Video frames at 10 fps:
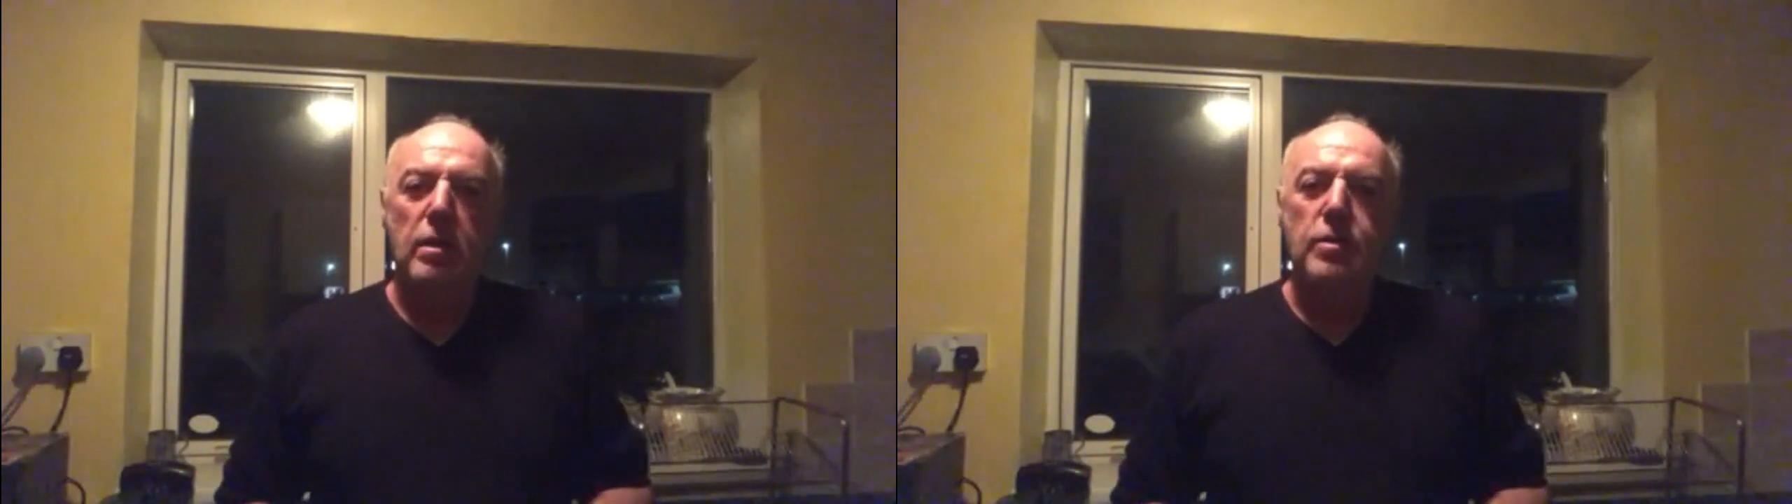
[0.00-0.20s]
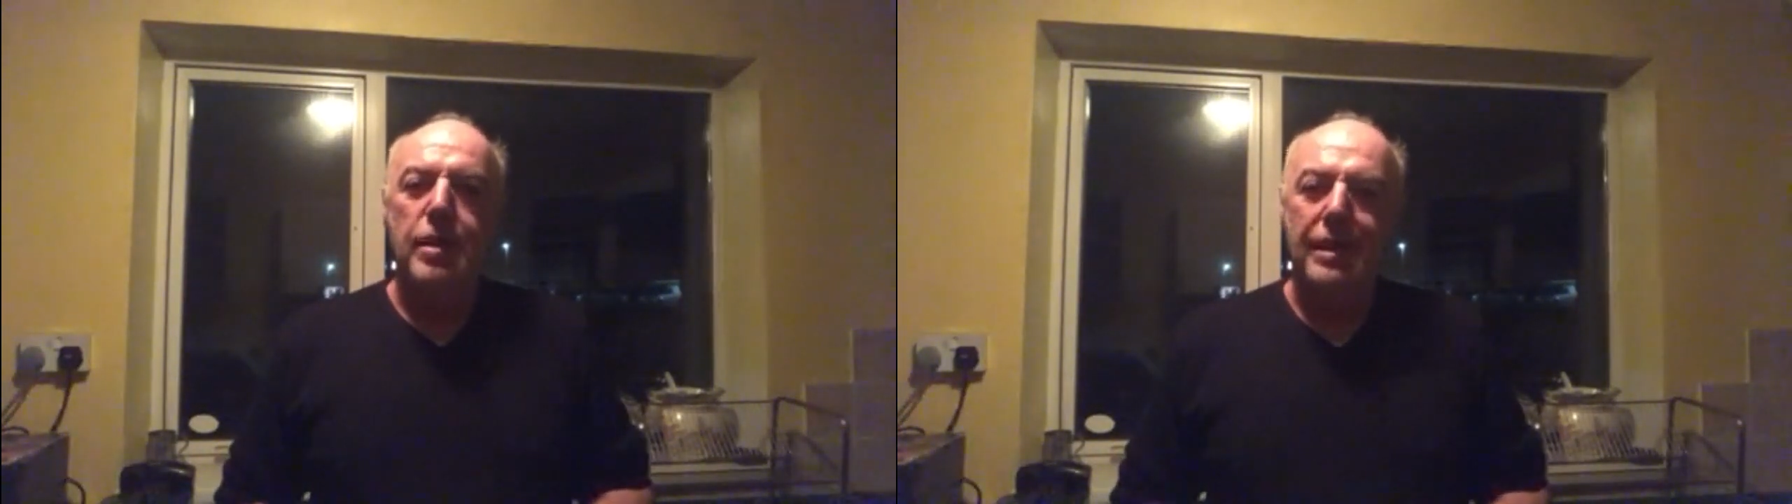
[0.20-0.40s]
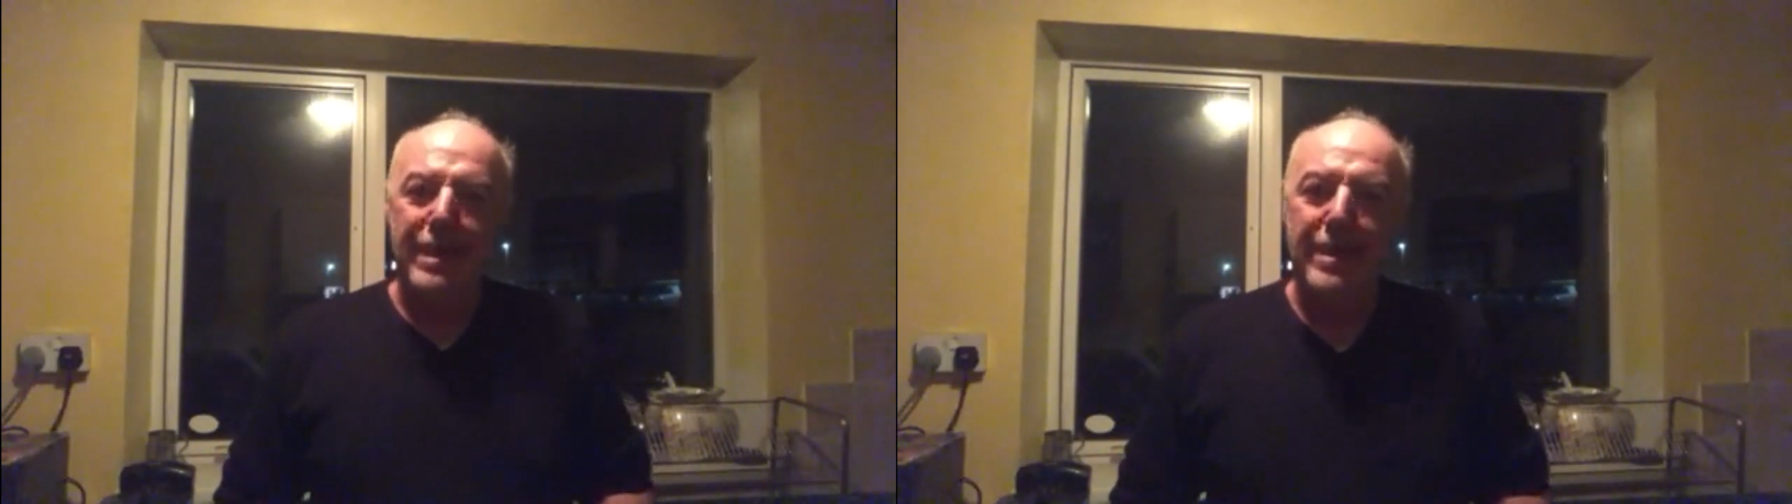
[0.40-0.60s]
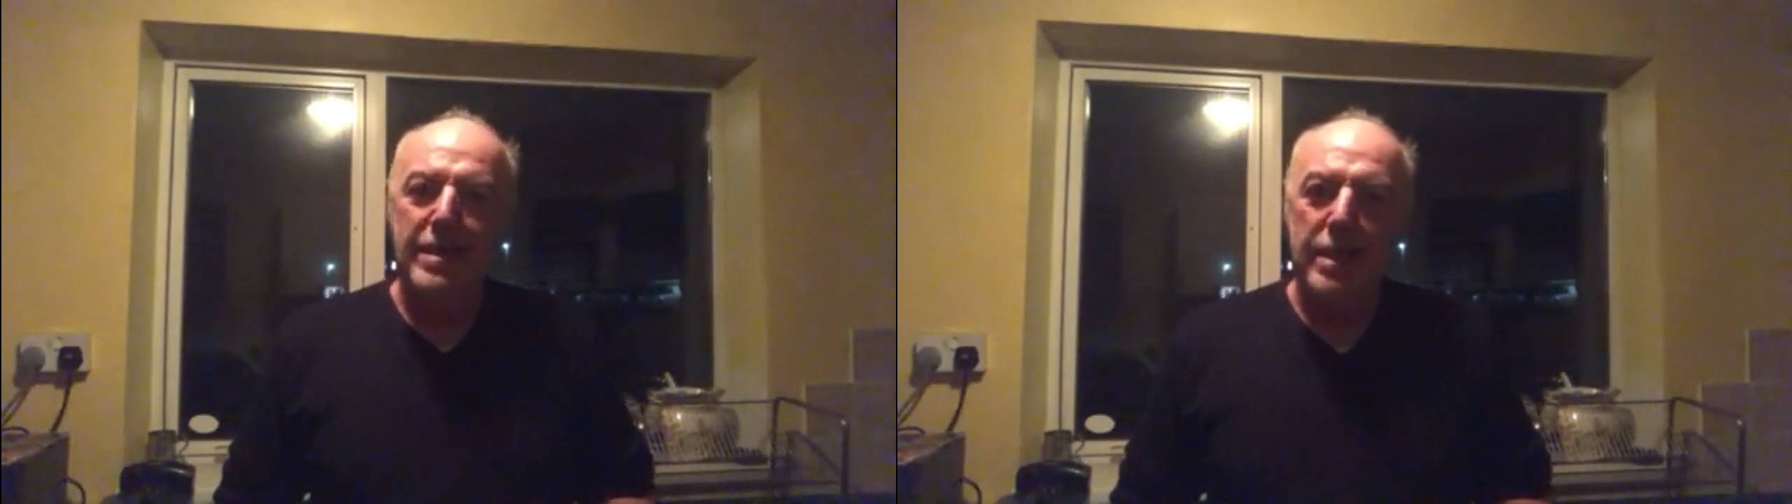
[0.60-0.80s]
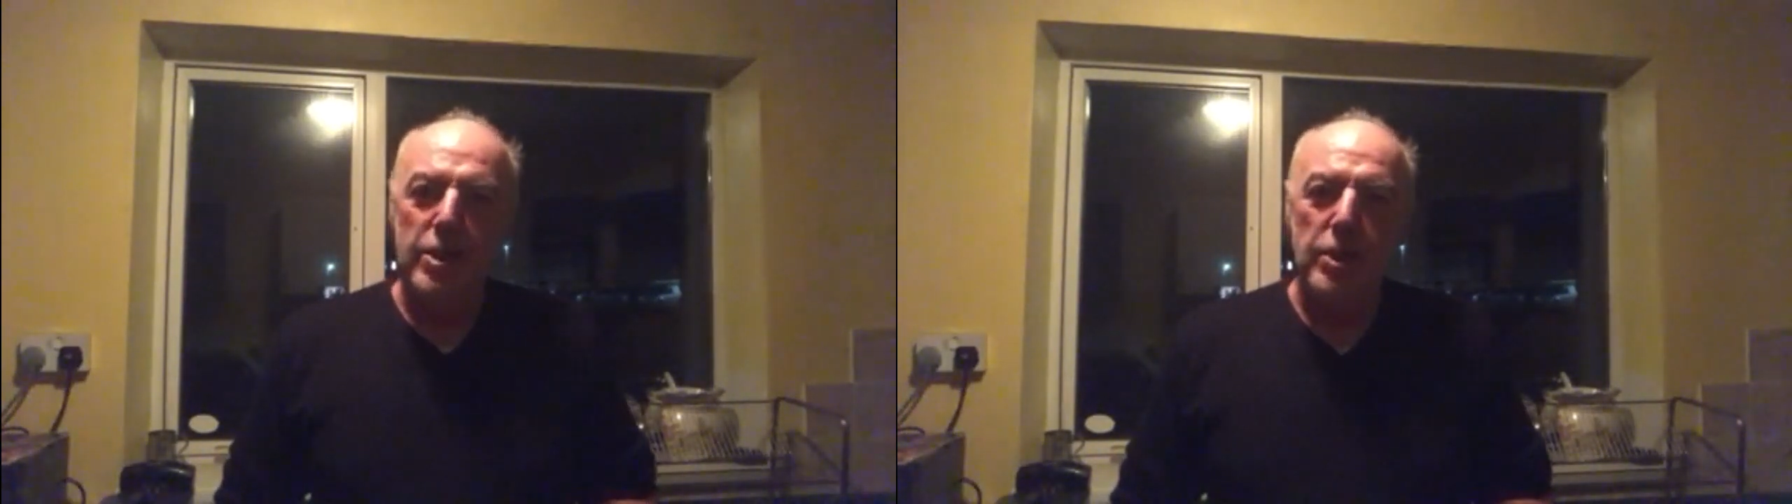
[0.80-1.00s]
So that
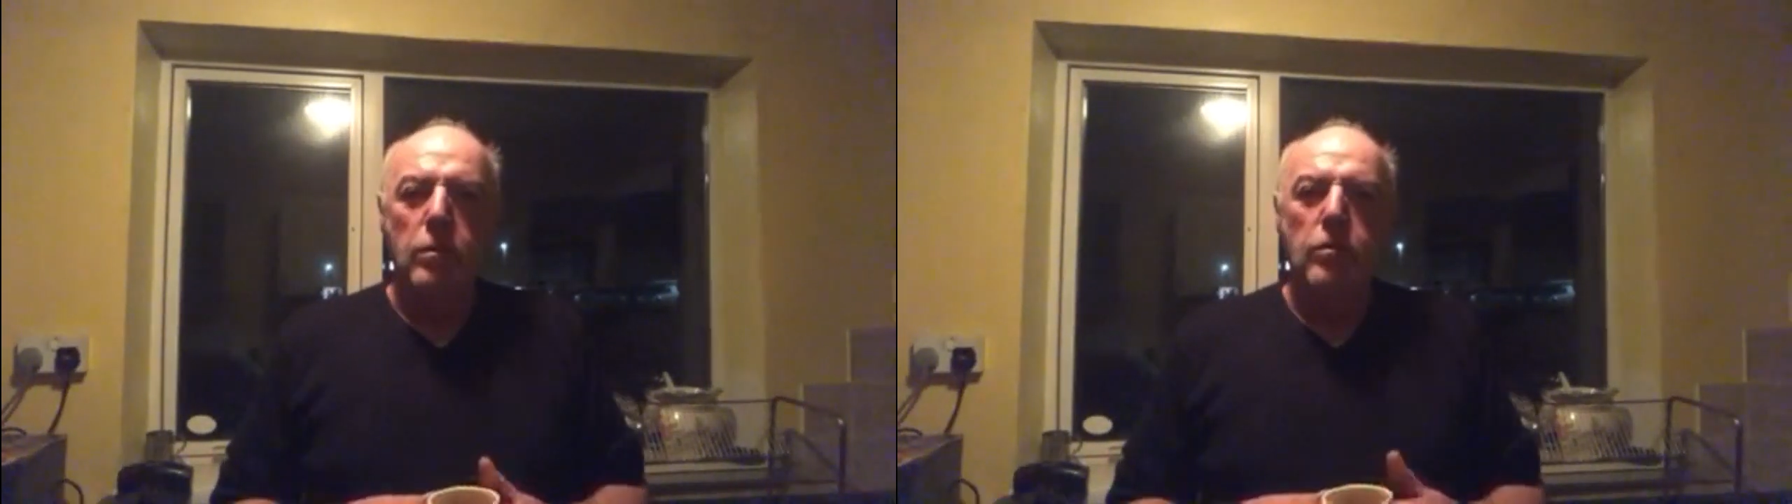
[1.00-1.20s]
needs an engine.